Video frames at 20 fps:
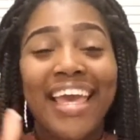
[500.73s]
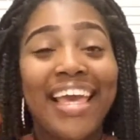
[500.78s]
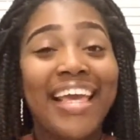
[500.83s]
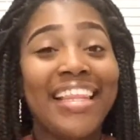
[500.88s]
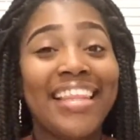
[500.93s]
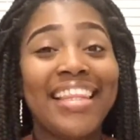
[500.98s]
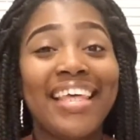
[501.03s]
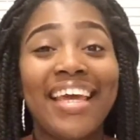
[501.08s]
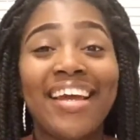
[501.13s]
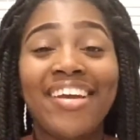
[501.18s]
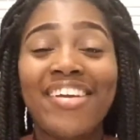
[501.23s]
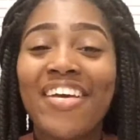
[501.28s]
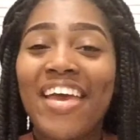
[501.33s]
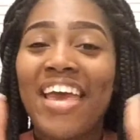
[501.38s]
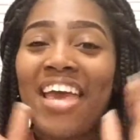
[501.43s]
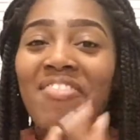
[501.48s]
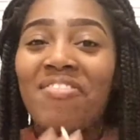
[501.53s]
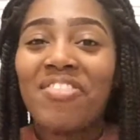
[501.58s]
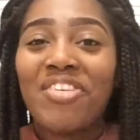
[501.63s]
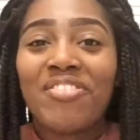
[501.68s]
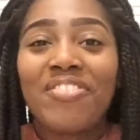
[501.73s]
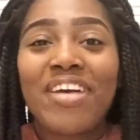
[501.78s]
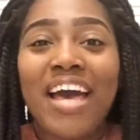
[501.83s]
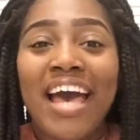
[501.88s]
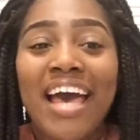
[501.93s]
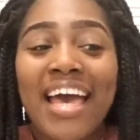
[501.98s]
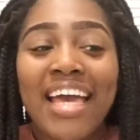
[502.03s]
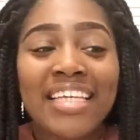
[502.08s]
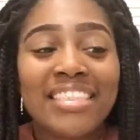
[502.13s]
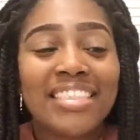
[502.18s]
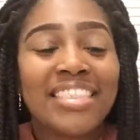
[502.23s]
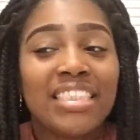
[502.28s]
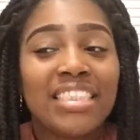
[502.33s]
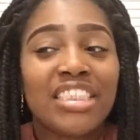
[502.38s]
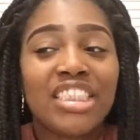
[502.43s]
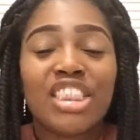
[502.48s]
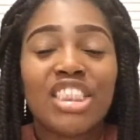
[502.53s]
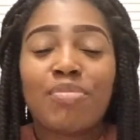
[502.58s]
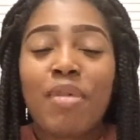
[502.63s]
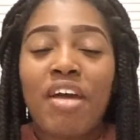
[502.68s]
and there you have it you guys
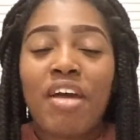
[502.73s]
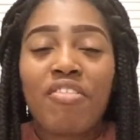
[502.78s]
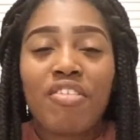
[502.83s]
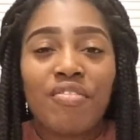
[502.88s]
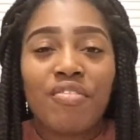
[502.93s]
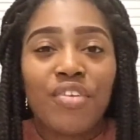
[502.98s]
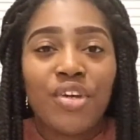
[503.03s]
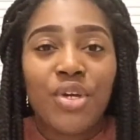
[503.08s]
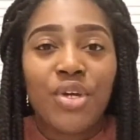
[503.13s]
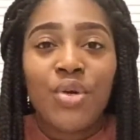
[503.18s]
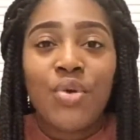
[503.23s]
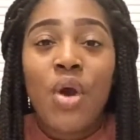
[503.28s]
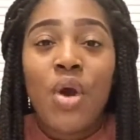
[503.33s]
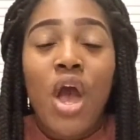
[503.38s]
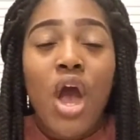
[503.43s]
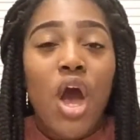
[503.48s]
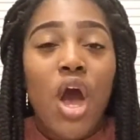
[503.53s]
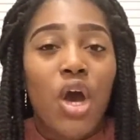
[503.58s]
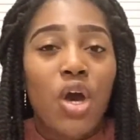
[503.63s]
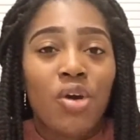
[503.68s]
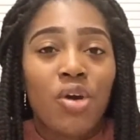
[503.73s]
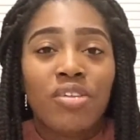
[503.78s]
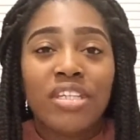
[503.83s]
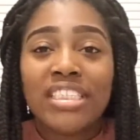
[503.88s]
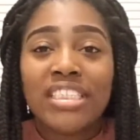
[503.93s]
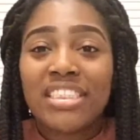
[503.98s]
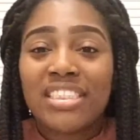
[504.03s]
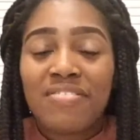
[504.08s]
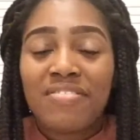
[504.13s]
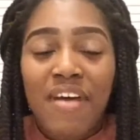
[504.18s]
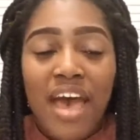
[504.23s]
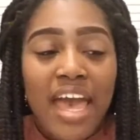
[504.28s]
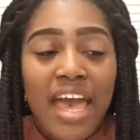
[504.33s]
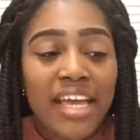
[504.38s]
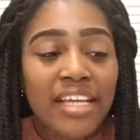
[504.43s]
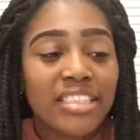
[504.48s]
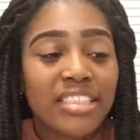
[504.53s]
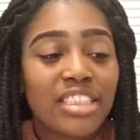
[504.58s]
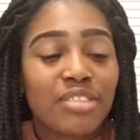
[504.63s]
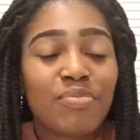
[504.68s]
this is my review on this
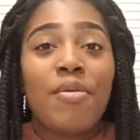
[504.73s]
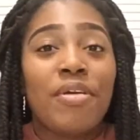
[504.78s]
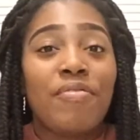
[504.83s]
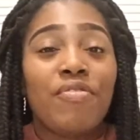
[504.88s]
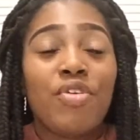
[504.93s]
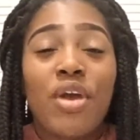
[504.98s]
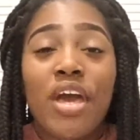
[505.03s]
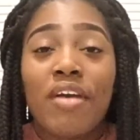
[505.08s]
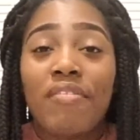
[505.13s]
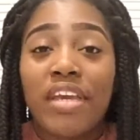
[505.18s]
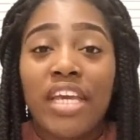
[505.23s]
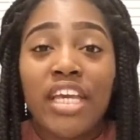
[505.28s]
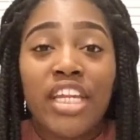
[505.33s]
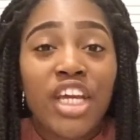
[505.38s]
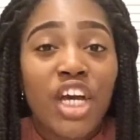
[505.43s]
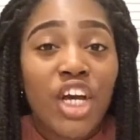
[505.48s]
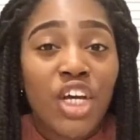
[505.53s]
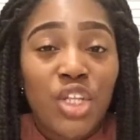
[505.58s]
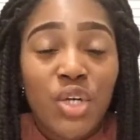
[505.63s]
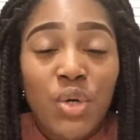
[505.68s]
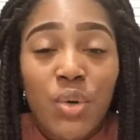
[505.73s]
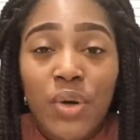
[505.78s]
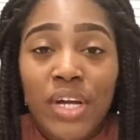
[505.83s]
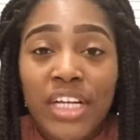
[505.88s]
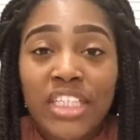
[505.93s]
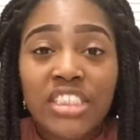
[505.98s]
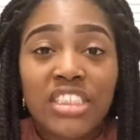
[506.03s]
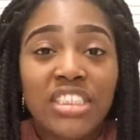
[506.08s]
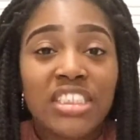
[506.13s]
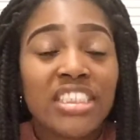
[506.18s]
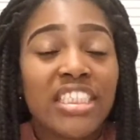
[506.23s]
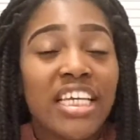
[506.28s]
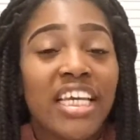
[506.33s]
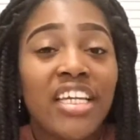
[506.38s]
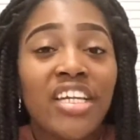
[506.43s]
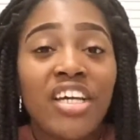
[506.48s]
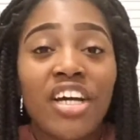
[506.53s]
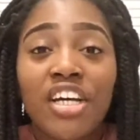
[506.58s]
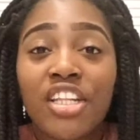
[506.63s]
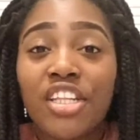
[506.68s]
device if you have any other questions
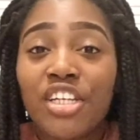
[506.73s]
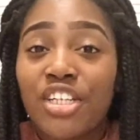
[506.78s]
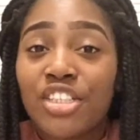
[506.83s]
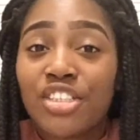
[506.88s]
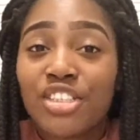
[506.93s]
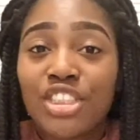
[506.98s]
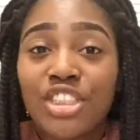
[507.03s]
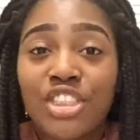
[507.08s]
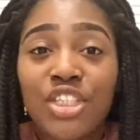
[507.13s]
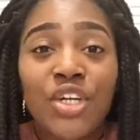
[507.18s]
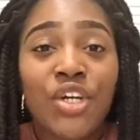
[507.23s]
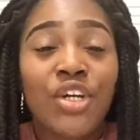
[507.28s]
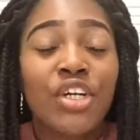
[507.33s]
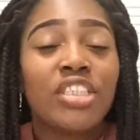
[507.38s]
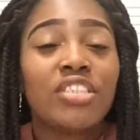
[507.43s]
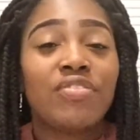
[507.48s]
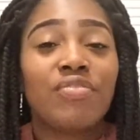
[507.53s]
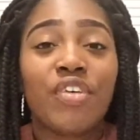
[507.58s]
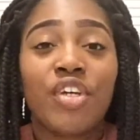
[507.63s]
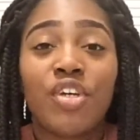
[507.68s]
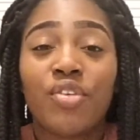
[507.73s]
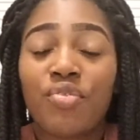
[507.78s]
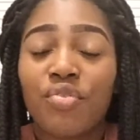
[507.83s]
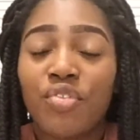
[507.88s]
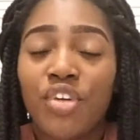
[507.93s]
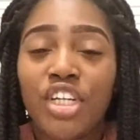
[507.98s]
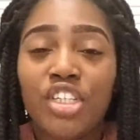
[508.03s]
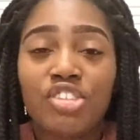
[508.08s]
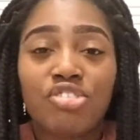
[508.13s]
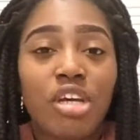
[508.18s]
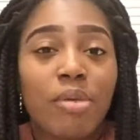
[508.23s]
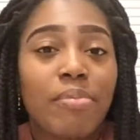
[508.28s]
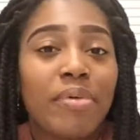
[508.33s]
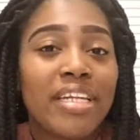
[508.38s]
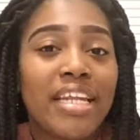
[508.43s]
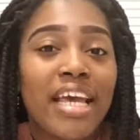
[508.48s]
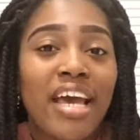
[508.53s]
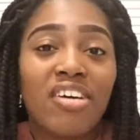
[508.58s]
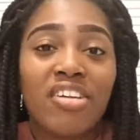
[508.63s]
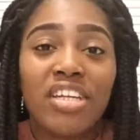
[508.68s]
any other concerns feel free to drop
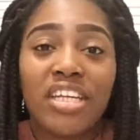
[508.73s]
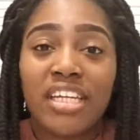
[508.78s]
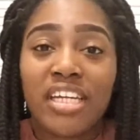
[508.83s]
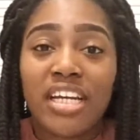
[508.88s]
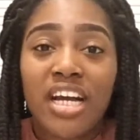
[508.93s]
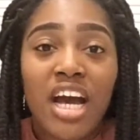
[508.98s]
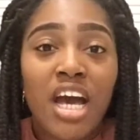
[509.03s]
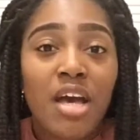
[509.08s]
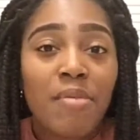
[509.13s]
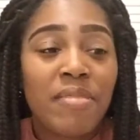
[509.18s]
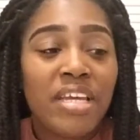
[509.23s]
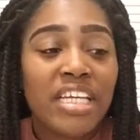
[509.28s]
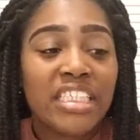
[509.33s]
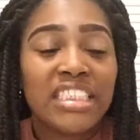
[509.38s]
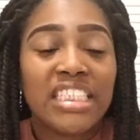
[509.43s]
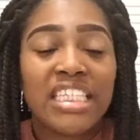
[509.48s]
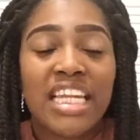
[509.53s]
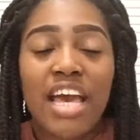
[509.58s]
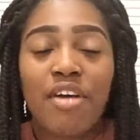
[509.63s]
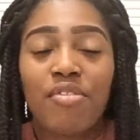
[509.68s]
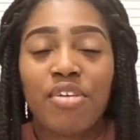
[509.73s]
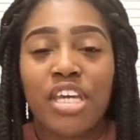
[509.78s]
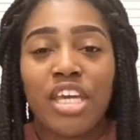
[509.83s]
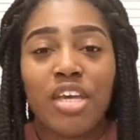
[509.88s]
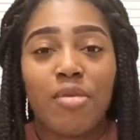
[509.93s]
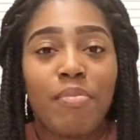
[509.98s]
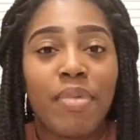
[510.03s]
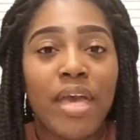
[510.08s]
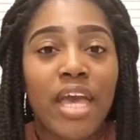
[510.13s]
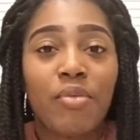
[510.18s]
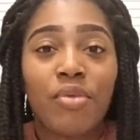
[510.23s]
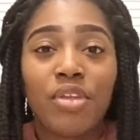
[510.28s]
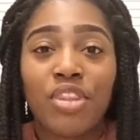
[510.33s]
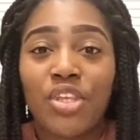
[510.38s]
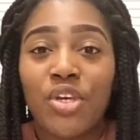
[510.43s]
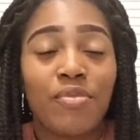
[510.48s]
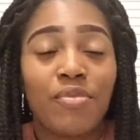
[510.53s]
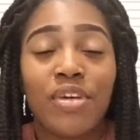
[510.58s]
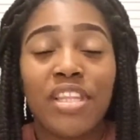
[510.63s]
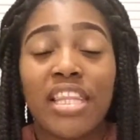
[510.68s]
it down in the comments and i will get back
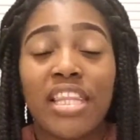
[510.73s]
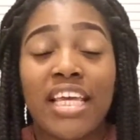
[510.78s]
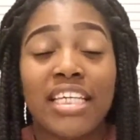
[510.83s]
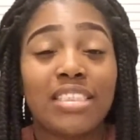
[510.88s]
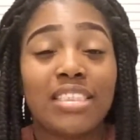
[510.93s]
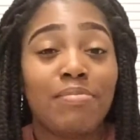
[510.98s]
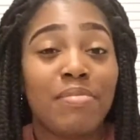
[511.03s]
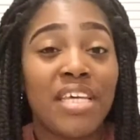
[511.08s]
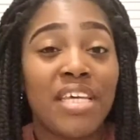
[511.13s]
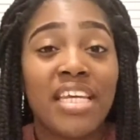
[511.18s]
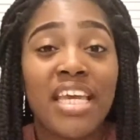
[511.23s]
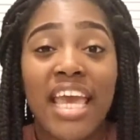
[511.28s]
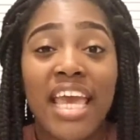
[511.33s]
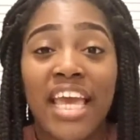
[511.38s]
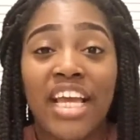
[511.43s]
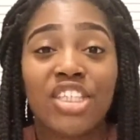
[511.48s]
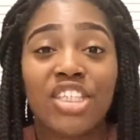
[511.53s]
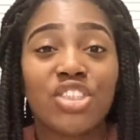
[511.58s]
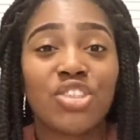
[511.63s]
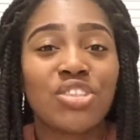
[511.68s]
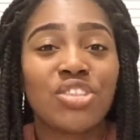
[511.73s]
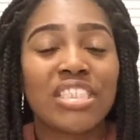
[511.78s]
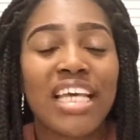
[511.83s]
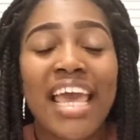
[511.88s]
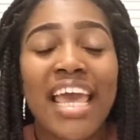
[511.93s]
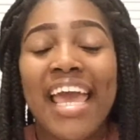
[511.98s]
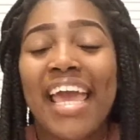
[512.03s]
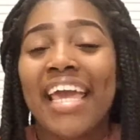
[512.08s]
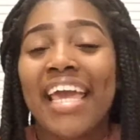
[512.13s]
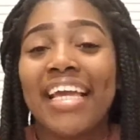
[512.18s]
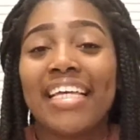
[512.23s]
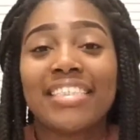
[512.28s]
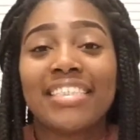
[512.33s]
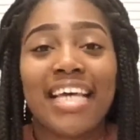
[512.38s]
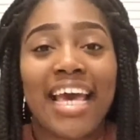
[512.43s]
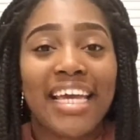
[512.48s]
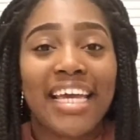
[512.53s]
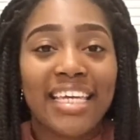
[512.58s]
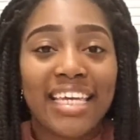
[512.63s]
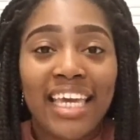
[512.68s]
with you with as many answers as
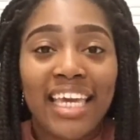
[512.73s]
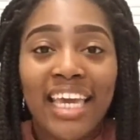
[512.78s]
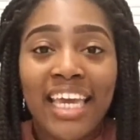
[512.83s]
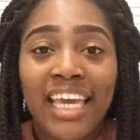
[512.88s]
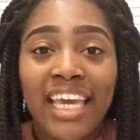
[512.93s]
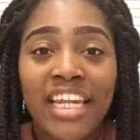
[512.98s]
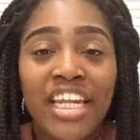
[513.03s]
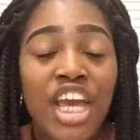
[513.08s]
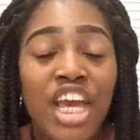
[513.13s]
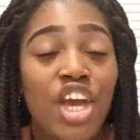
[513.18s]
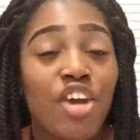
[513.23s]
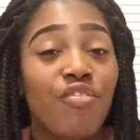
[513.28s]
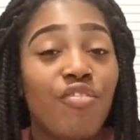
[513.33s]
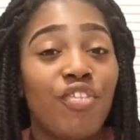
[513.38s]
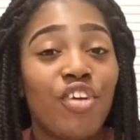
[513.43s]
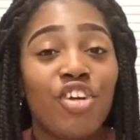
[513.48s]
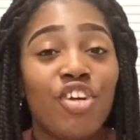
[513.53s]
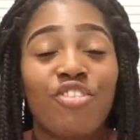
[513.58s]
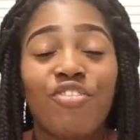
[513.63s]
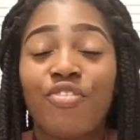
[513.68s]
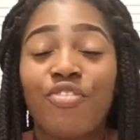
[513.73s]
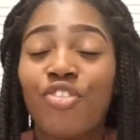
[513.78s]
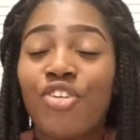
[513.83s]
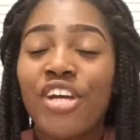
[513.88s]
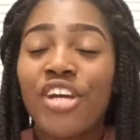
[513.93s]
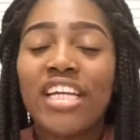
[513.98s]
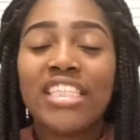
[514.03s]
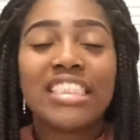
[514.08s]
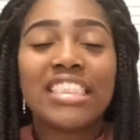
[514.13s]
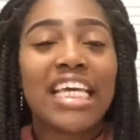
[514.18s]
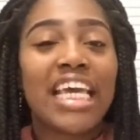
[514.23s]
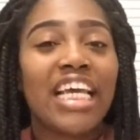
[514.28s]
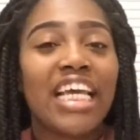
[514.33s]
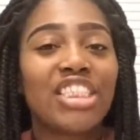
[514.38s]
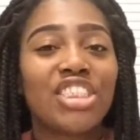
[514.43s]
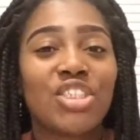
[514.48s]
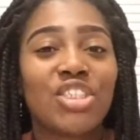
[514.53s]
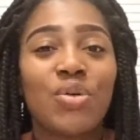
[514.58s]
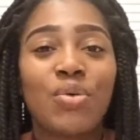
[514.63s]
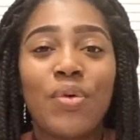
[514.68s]
i can feel free to
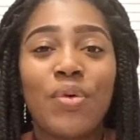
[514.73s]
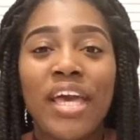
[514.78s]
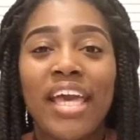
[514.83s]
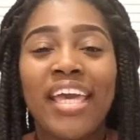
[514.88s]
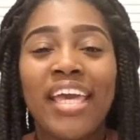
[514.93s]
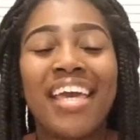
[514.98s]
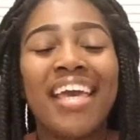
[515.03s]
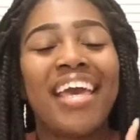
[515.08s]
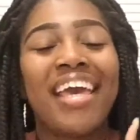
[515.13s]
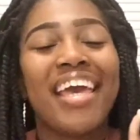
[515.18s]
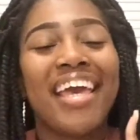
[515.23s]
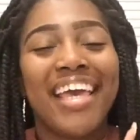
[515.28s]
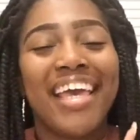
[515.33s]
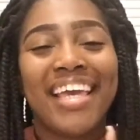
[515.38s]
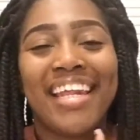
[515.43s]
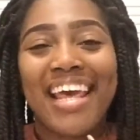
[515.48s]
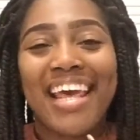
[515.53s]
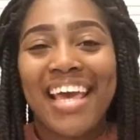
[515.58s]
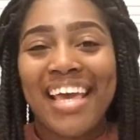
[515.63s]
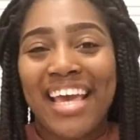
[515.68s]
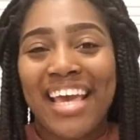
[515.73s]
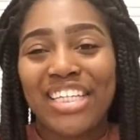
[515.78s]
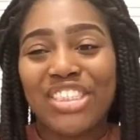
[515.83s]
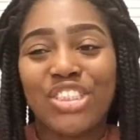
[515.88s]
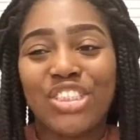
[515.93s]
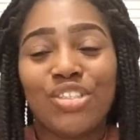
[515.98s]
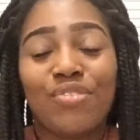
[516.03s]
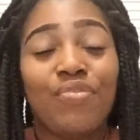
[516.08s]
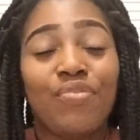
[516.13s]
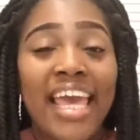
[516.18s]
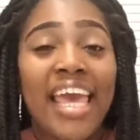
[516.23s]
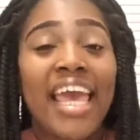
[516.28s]
ask away and i got you